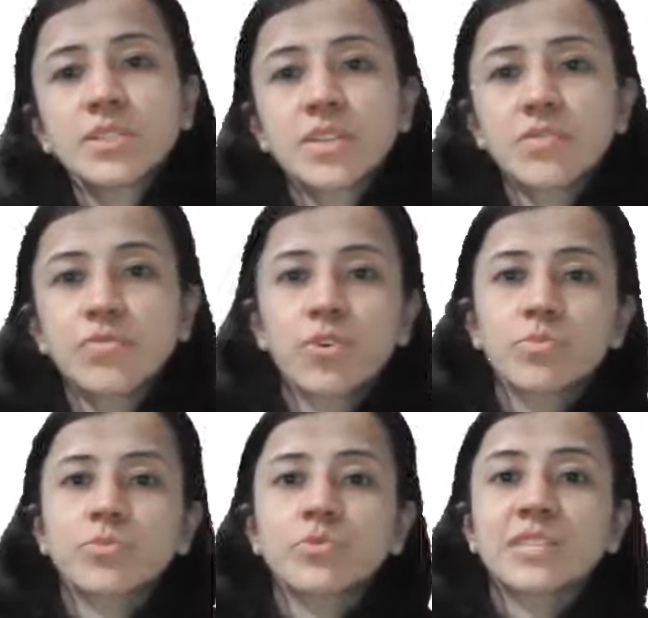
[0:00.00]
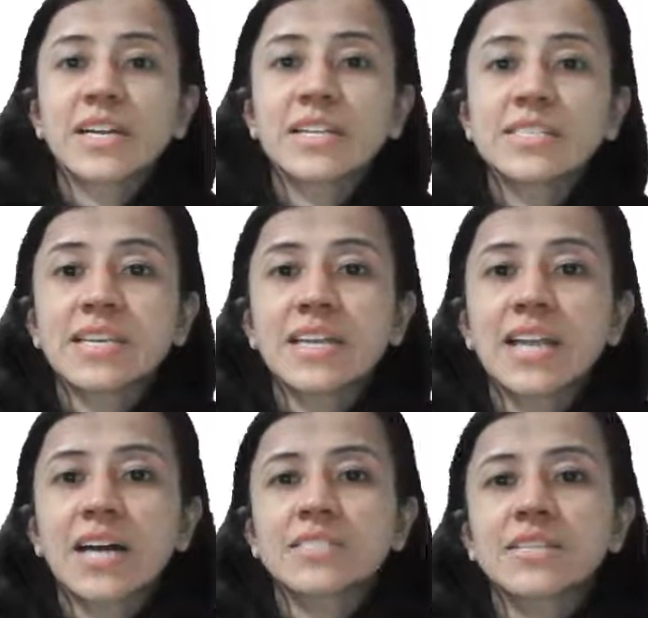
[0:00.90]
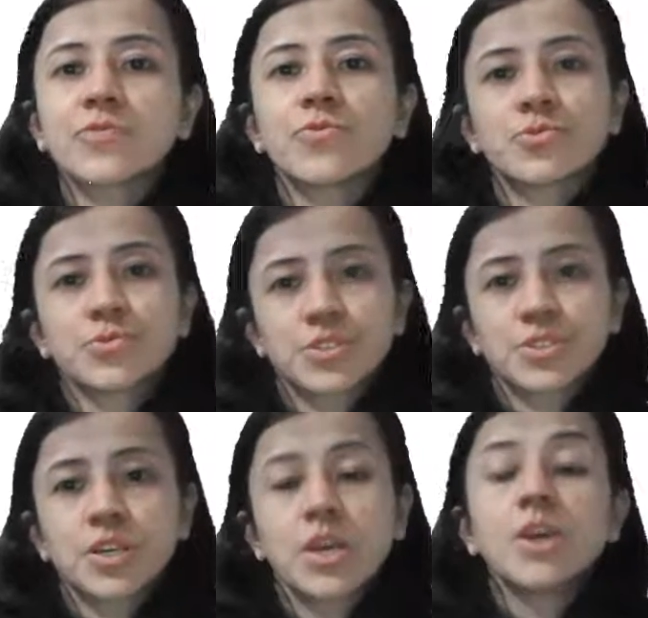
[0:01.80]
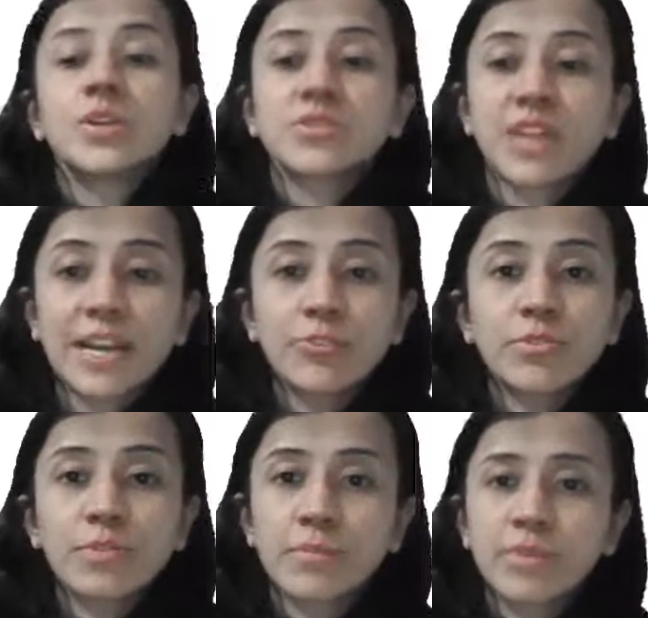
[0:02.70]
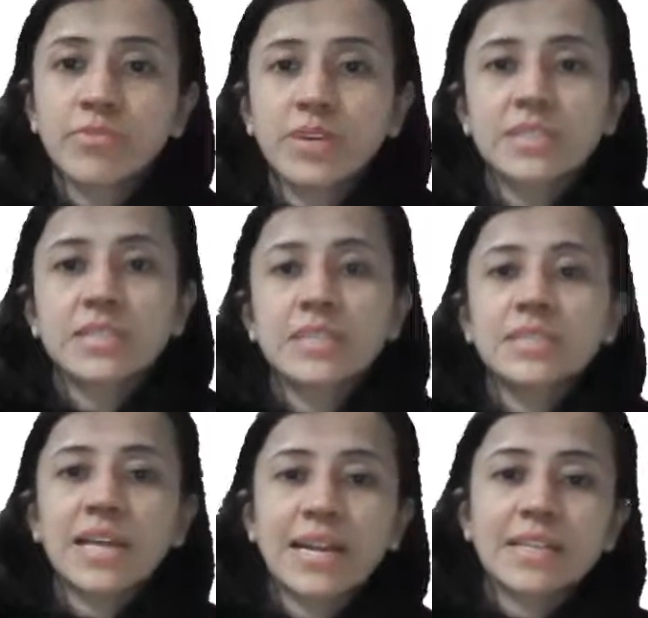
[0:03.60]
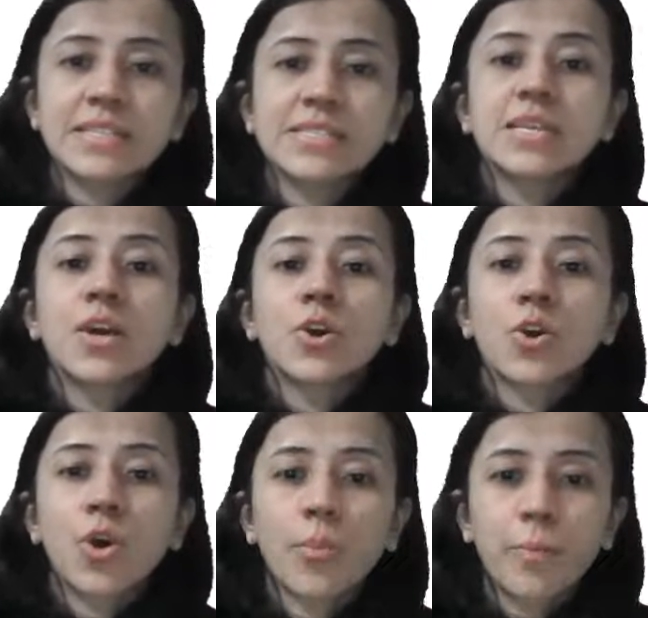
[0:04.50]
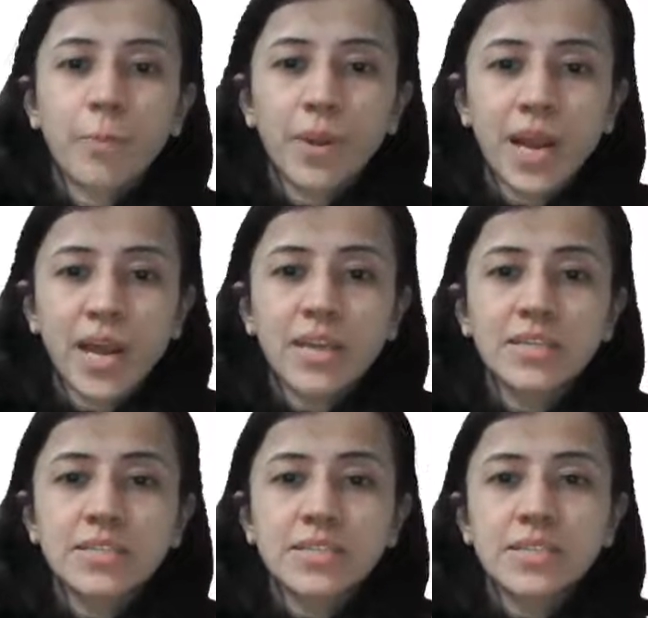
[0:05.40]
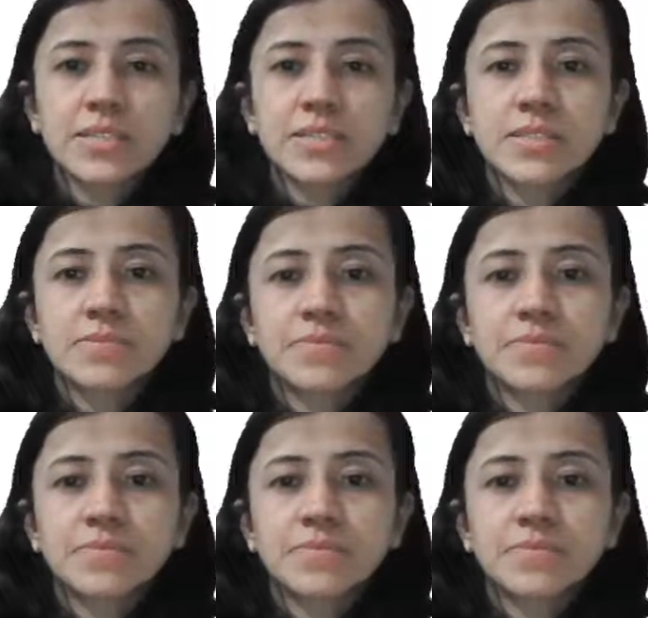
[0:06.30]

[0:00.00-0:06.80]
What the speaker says: and foremost, that is elastic. Try to remember one thing, that is compliance is